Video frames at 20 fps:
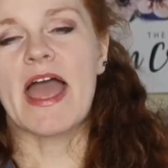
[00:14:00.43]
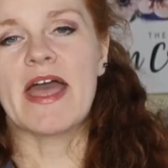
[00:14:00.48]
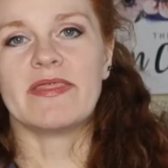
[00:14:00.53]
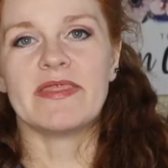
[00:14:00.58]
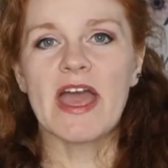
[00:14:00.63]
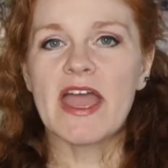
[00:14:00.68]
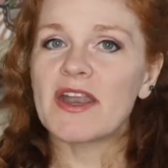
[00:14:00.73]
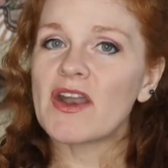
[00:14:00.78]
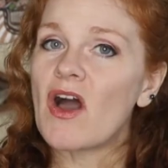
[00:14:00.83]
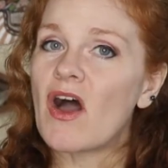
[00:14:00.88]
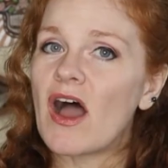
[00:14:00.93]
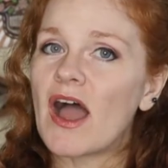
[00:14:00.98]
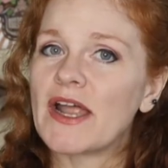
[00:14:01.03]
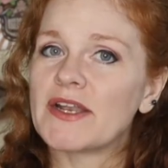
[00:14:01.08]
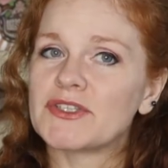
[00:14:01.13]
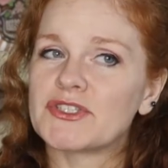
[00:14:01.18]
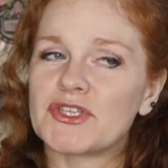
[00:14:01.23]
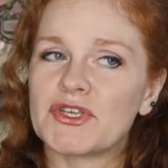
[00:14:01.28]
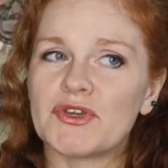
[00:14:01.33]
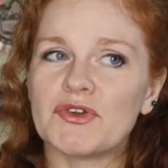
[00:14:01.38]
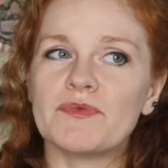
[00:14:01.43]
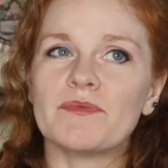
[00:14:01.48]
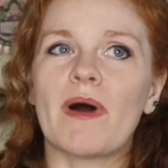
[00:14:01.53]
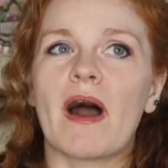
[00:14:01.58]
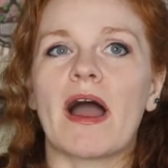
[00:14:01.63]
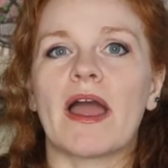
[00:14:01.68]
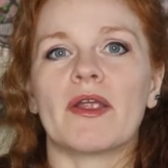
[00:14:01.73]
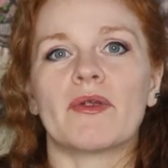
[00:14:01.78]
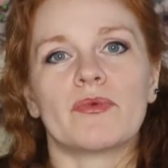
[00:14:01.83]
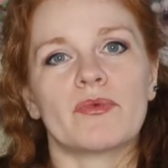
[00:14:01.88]
And then on to
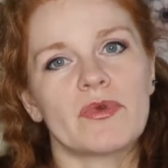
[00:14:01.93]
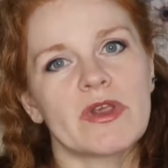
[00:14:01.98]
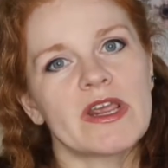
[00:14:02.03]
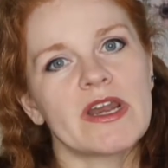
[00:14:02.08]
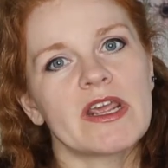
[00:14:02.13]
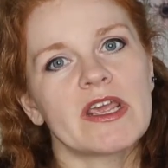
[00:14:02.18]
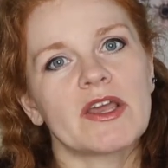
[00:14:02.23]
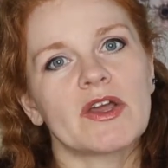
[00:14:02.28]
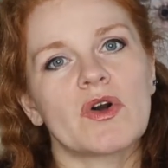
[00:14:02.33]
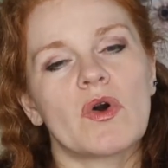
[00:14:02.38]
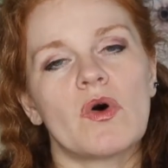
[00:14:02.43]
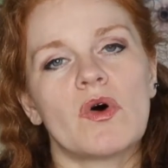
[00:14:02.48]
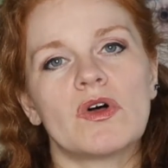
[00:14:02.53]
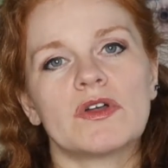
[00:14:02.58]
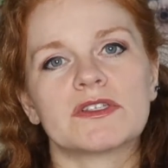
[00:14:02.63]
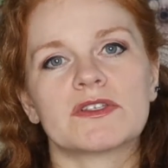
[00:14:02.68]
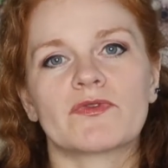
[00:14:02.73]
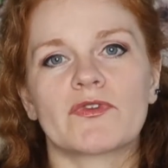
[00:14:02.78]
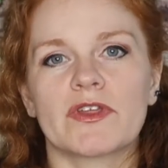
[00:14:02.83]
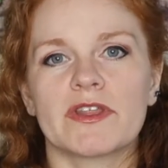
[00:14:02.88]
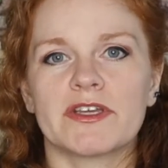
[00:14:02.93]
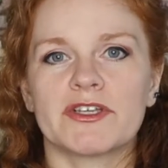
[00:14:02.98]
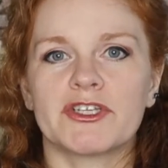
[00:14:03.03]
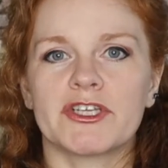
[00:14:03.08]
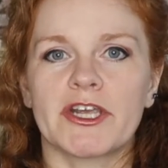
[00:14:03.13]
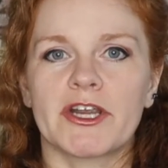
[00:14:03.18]
my reading goals for this